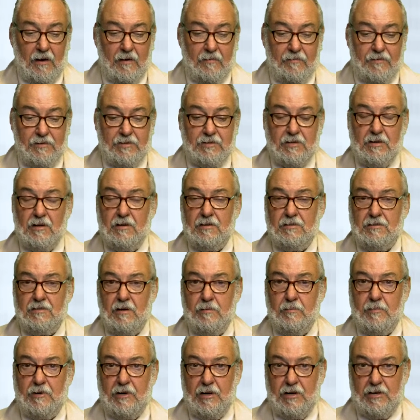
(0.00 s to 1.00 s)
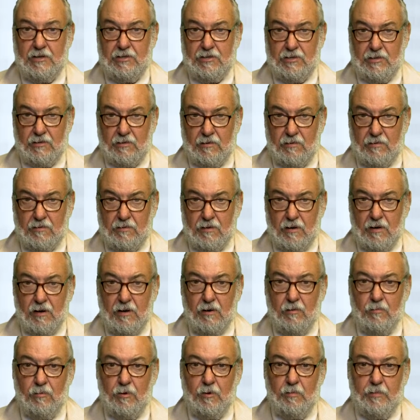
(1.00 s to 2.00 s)
Physical examination
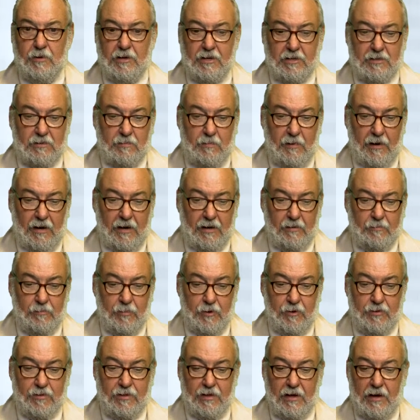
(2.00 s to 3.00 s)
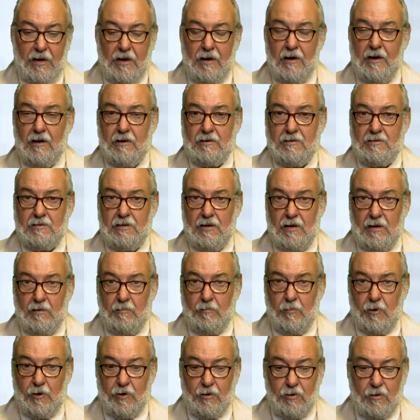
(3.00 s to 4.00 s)
will be explained, both the ARTN
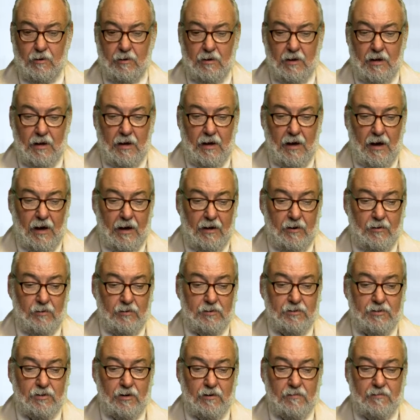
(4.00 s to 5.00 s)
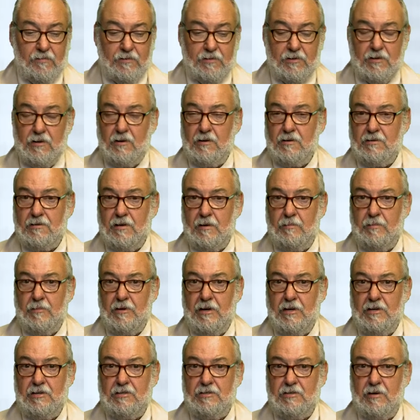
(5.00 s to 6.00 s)
model and also physical
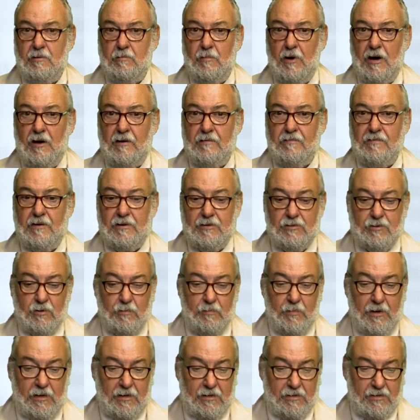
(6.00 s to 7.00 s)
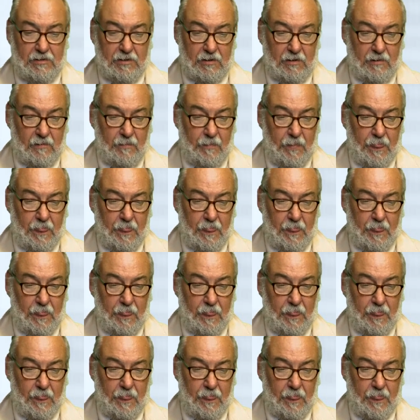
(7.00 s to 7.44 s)
examination in myofascial medicine.